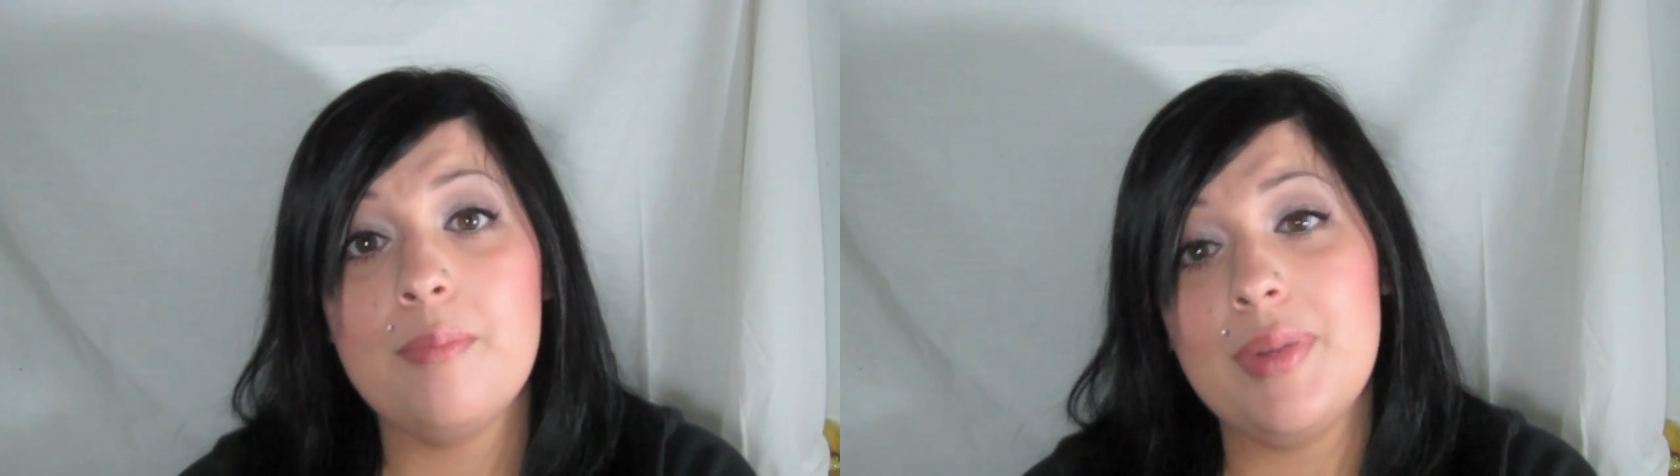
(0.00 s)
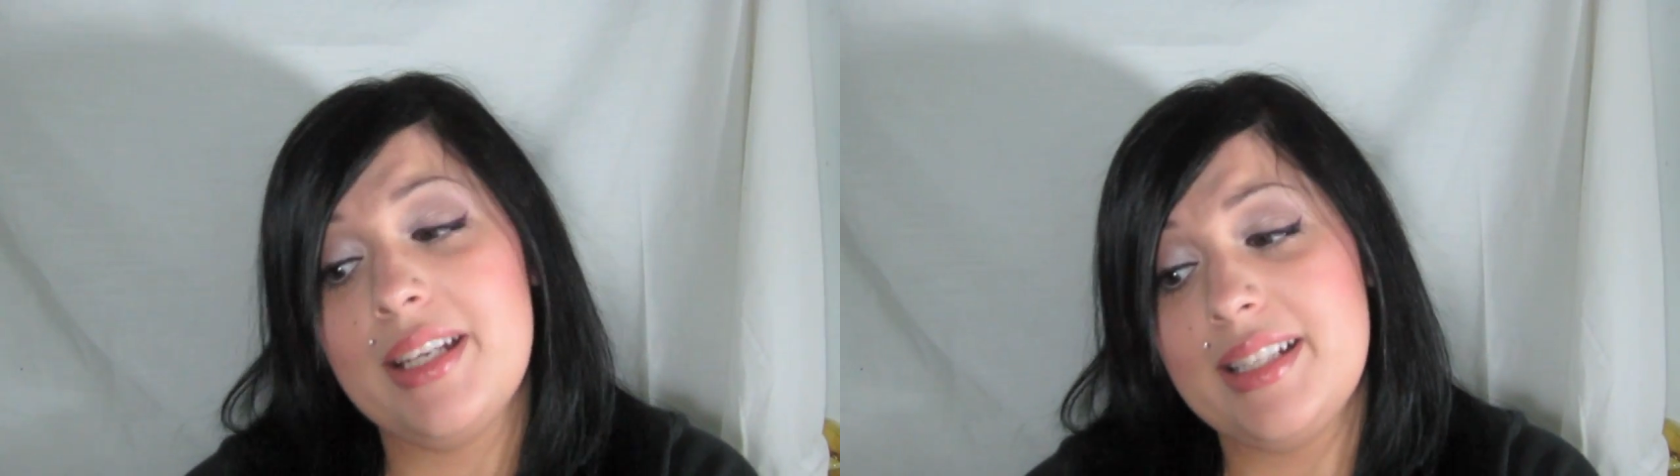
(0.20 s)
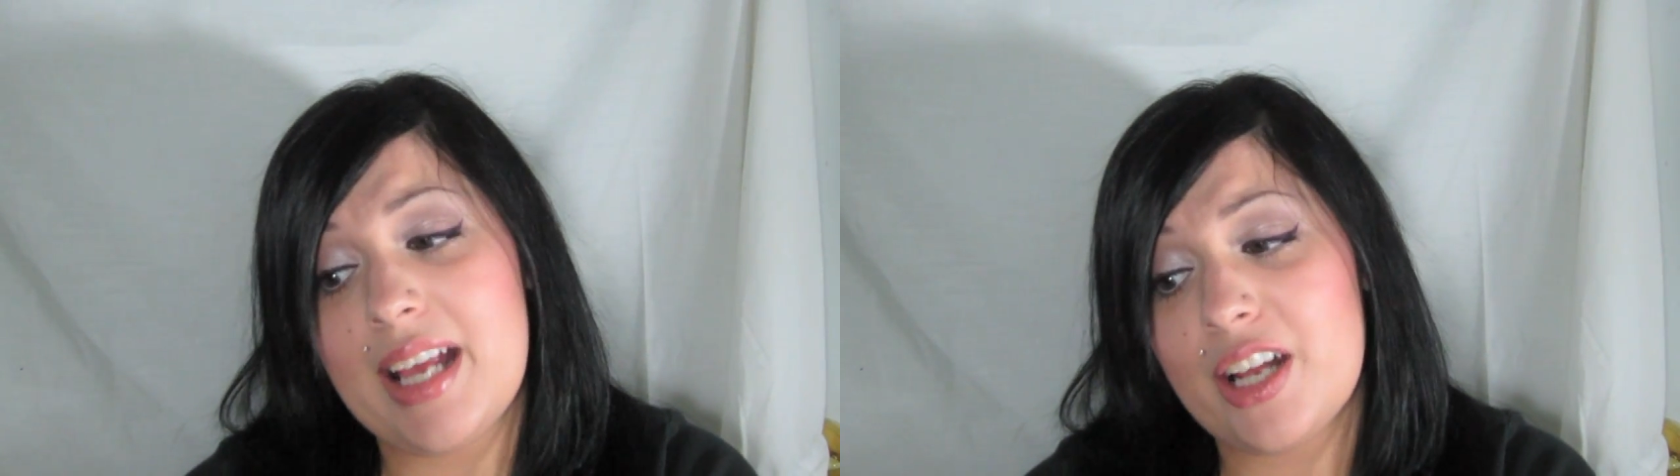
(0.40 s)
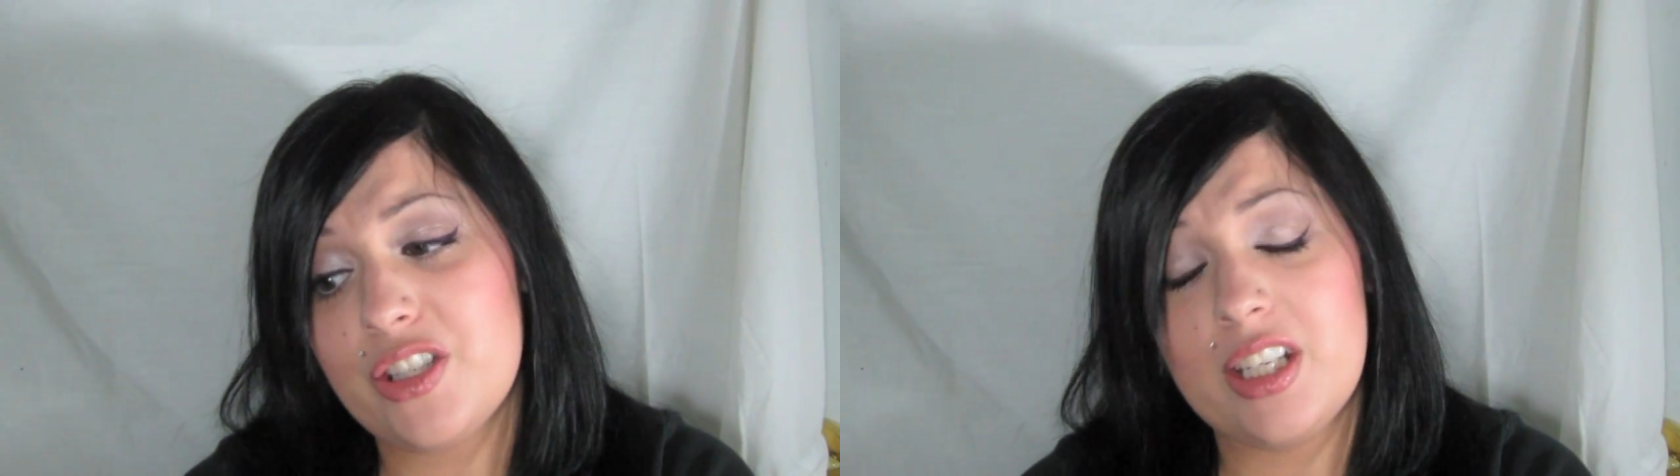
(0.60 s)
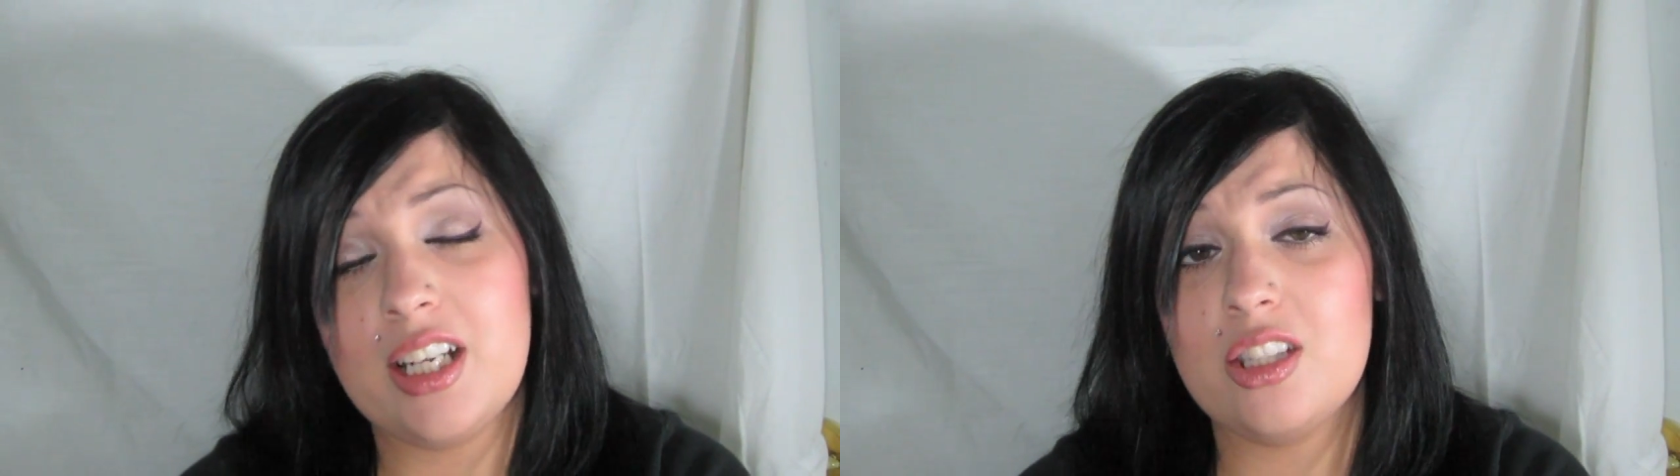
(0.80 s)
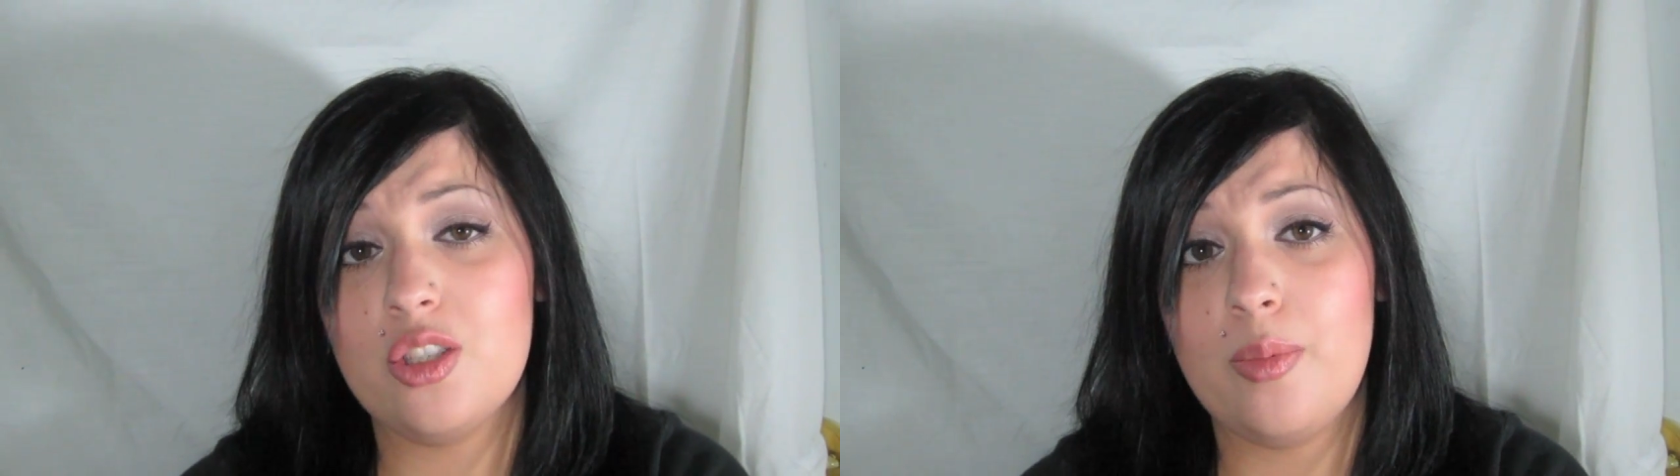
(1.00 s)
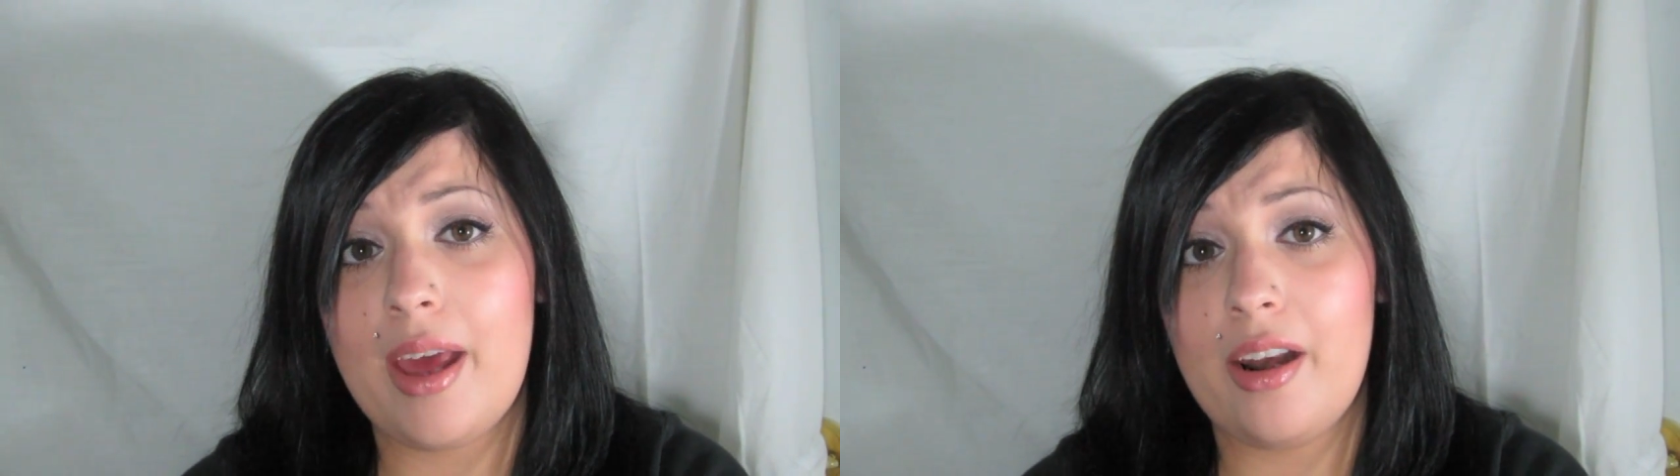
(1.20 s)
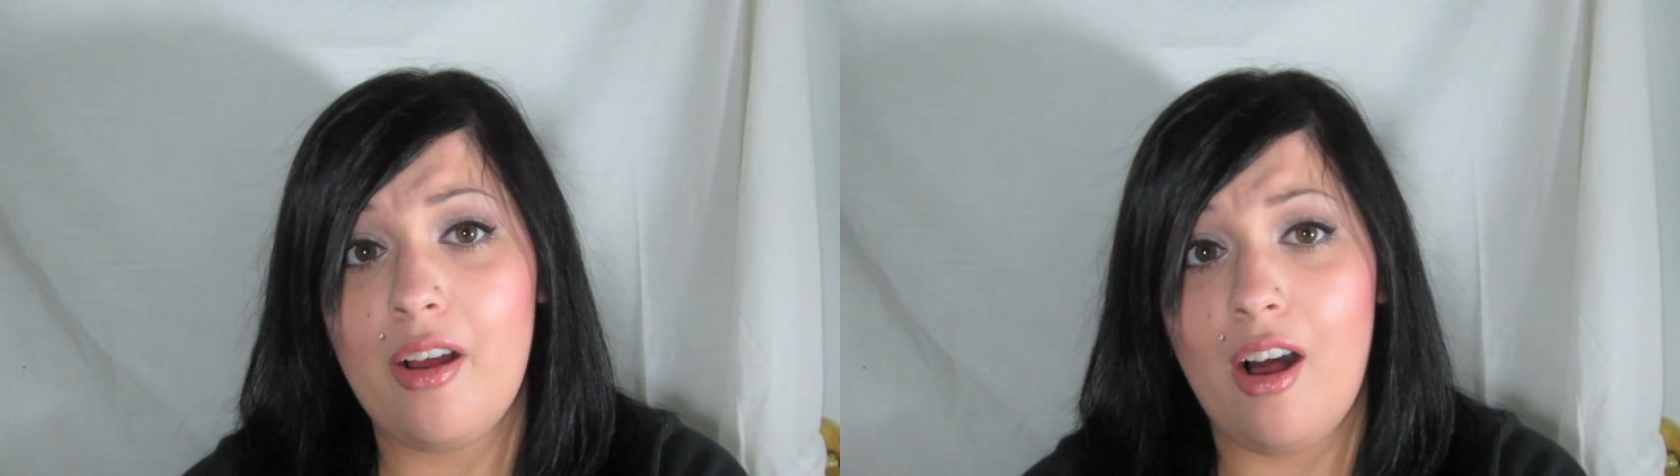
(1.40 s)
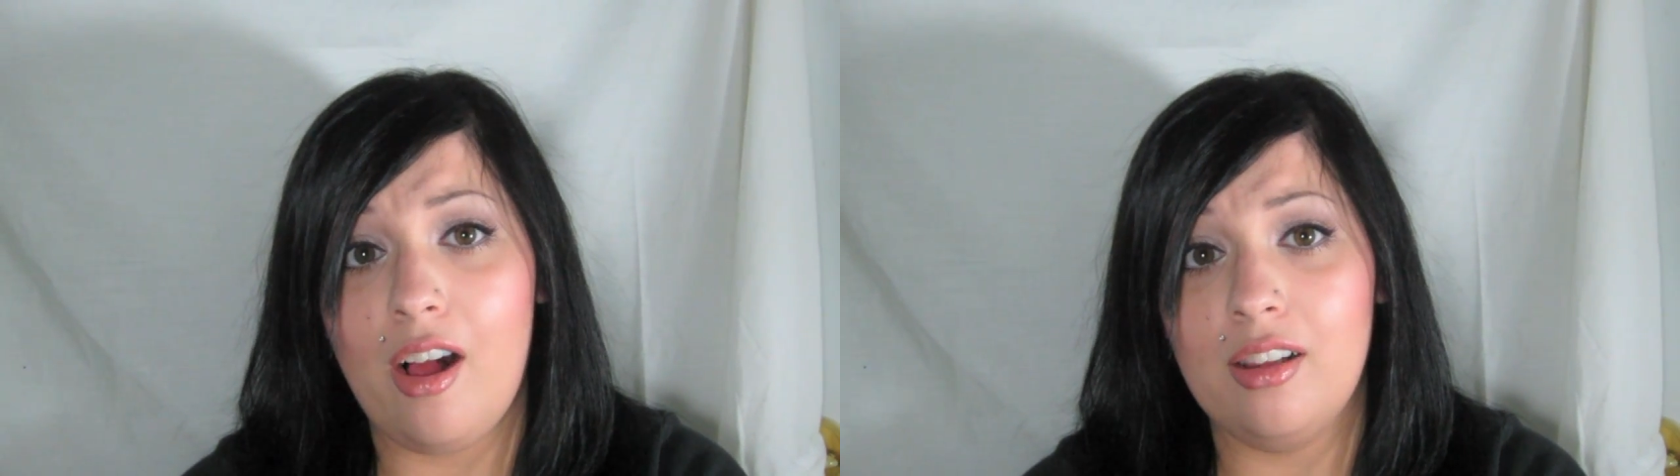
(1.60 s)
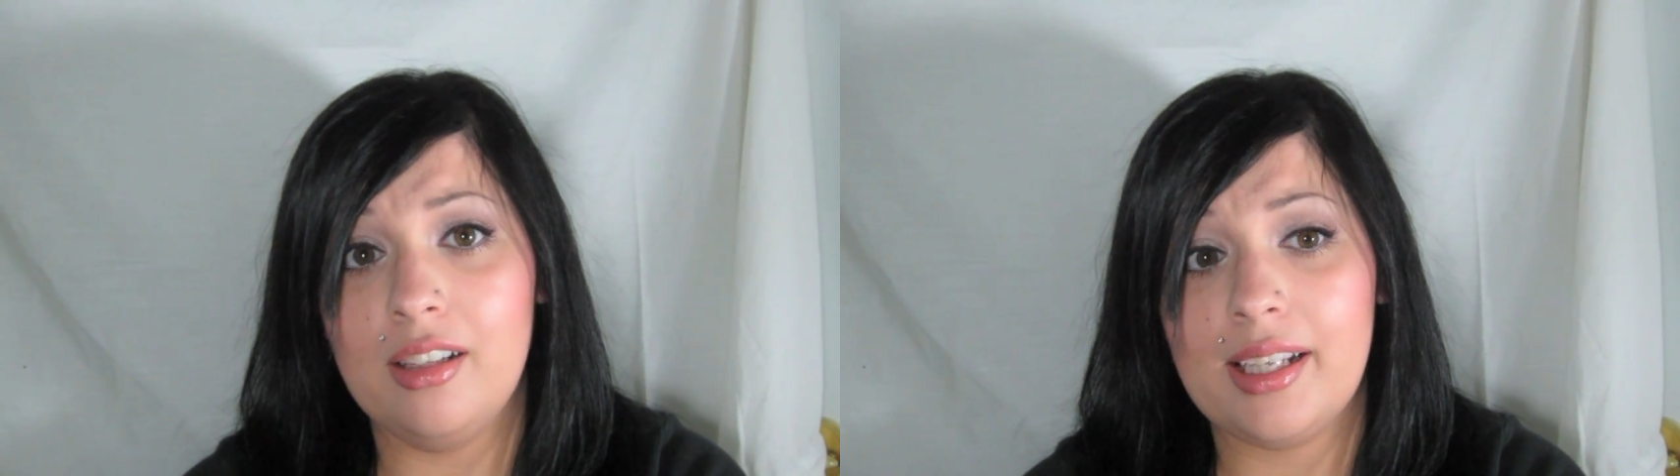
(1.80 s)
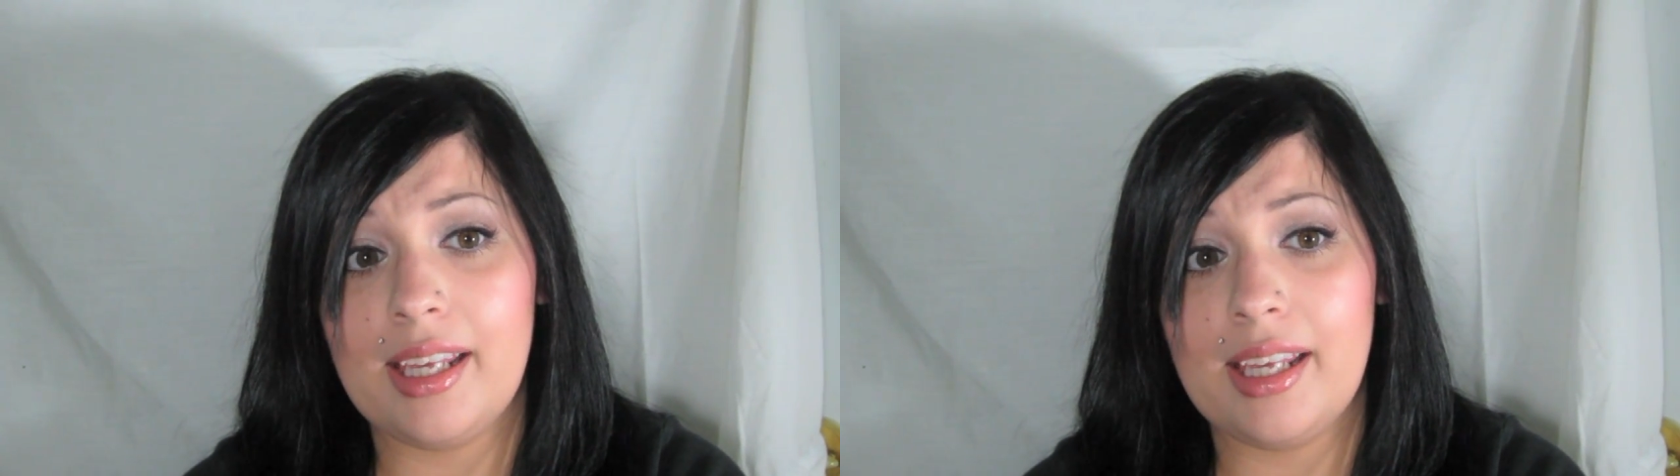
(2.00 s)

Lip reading: But it's actually not so bad at all.